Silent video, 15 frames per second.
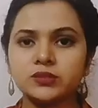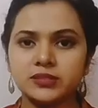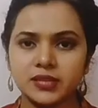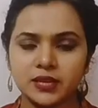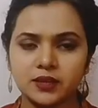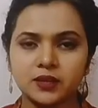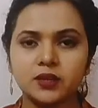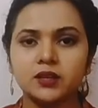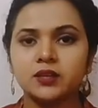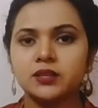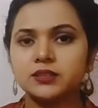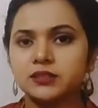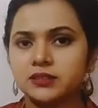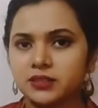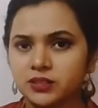day,
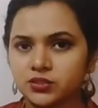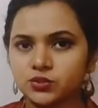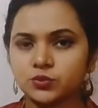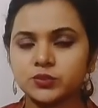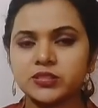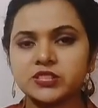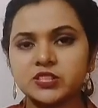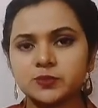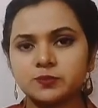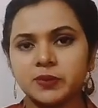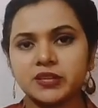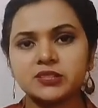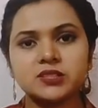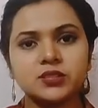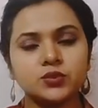the student
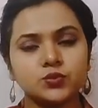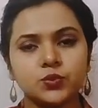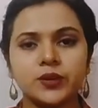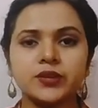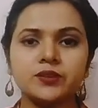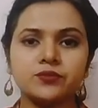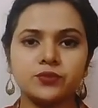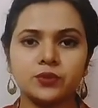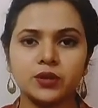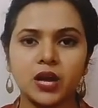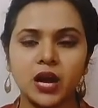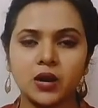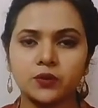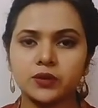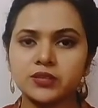spends 24
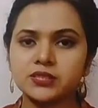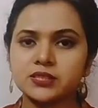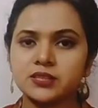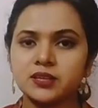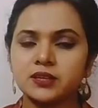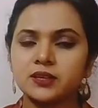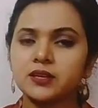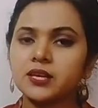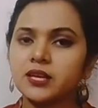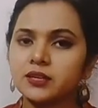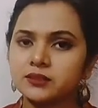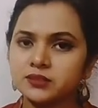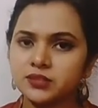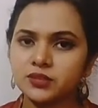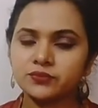hours
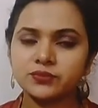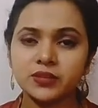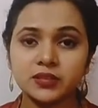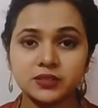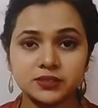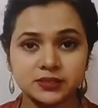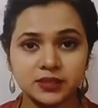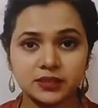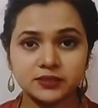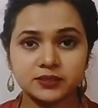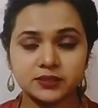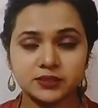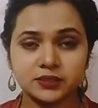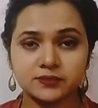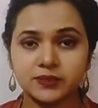in different
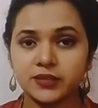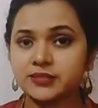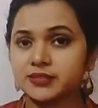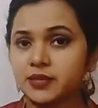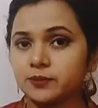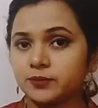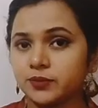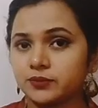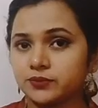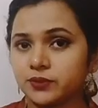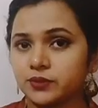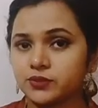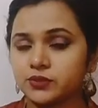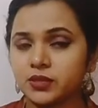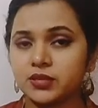sectors. For example,
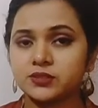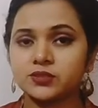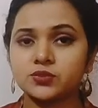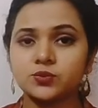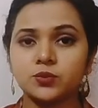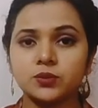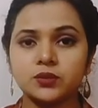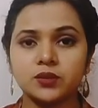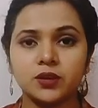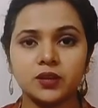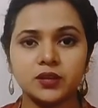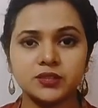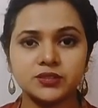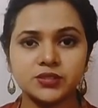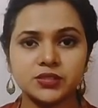in school,
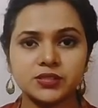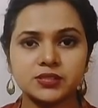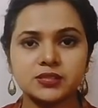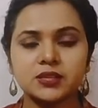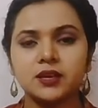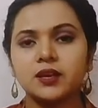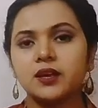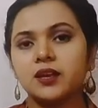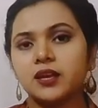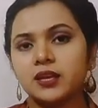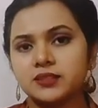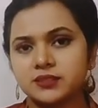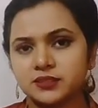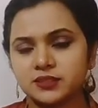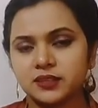colleges, in
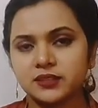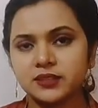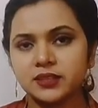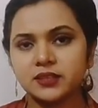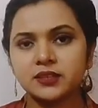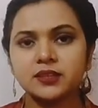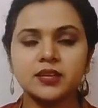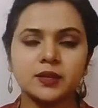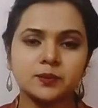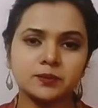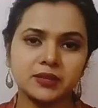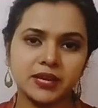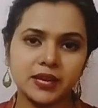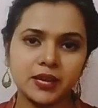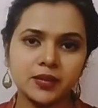study, in
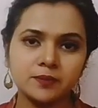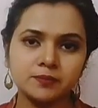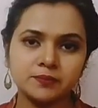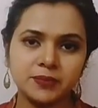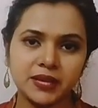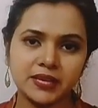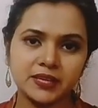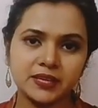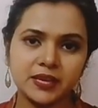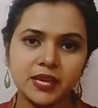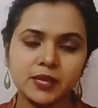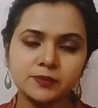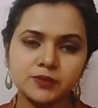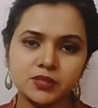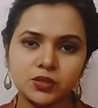playing
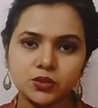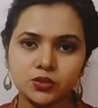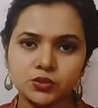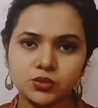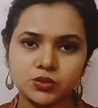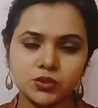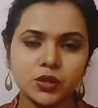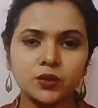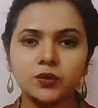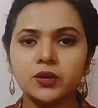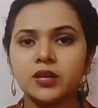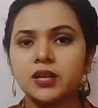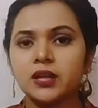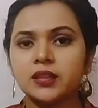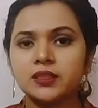games. So
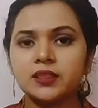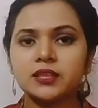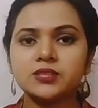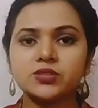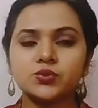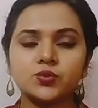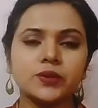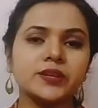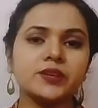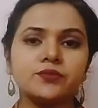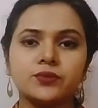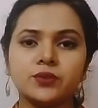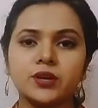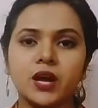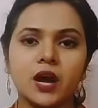this
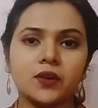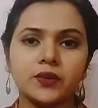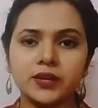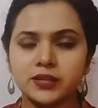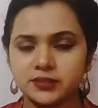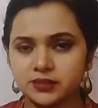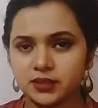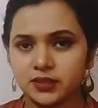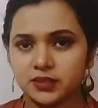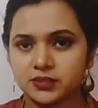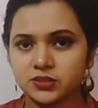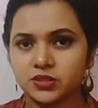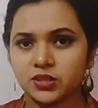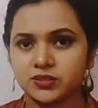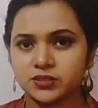24 hours is
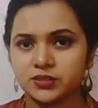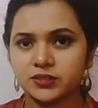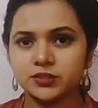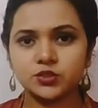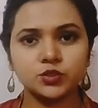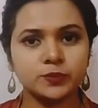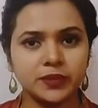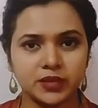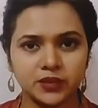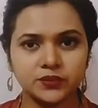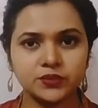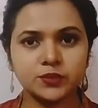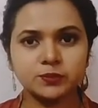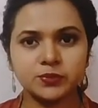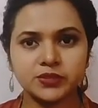considered to be
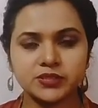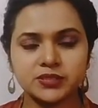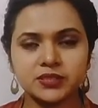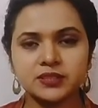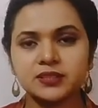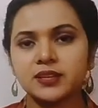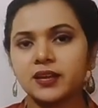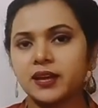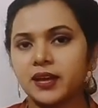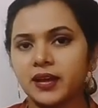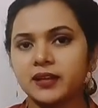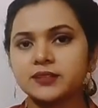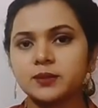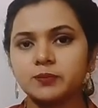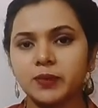100%,
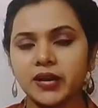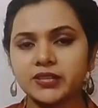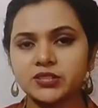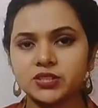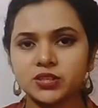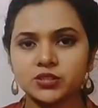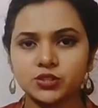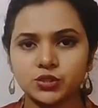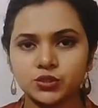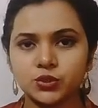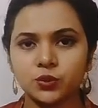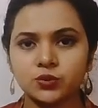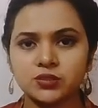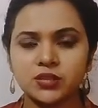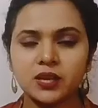and a pie chart
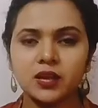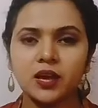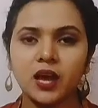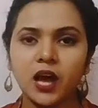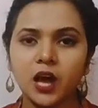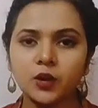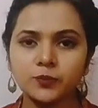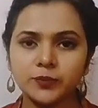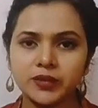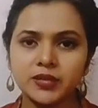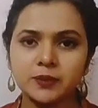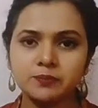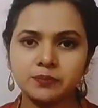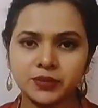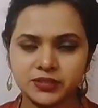shows how
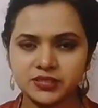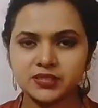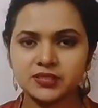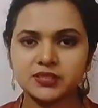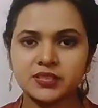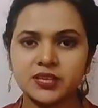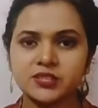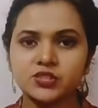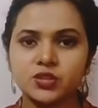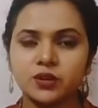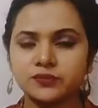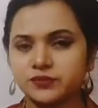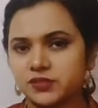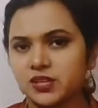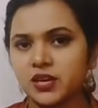many percentage
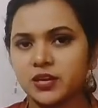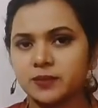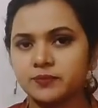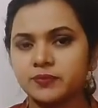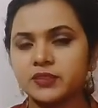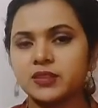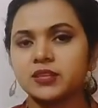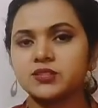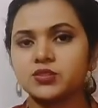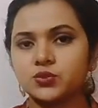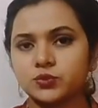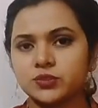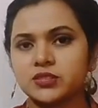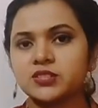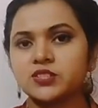of time the
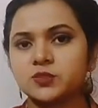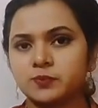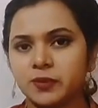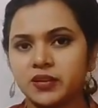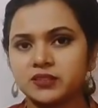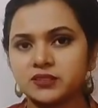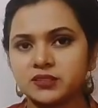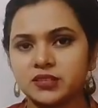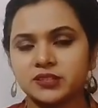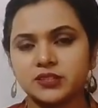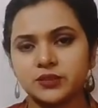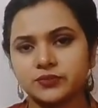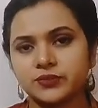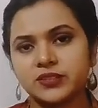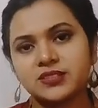student spends in
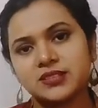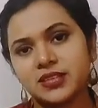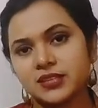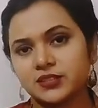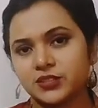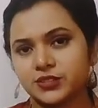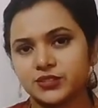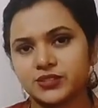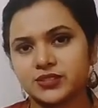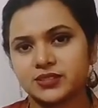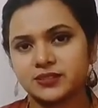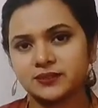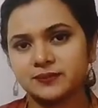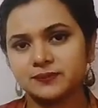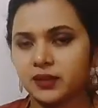different sectors.
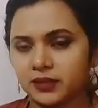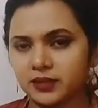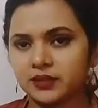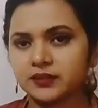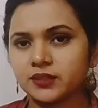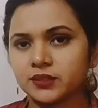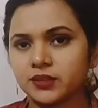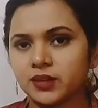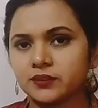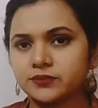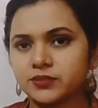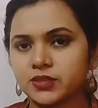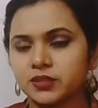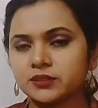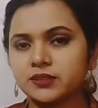Another graph
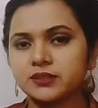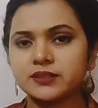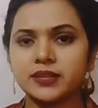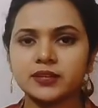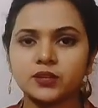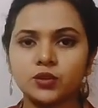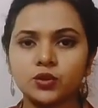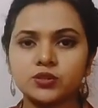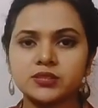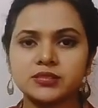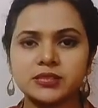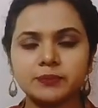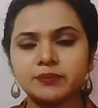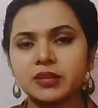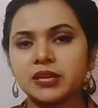chart that looks
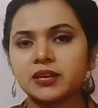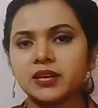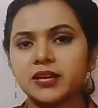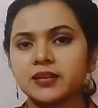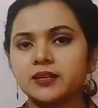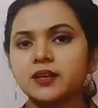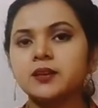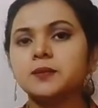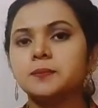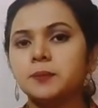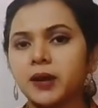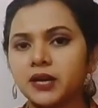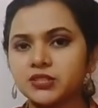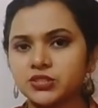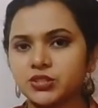something like
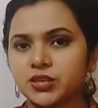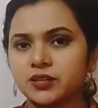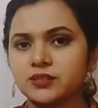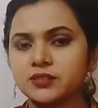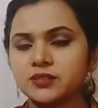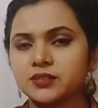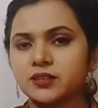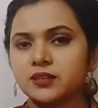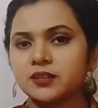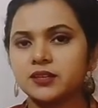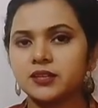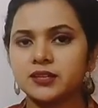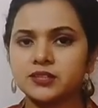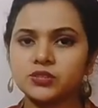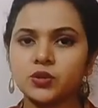bar charts,
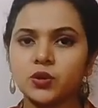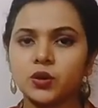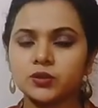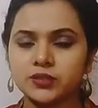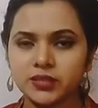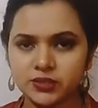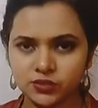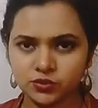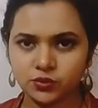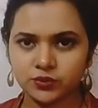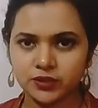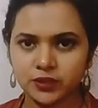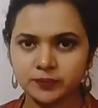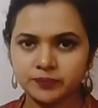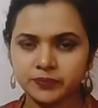it is called
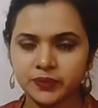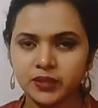histogram.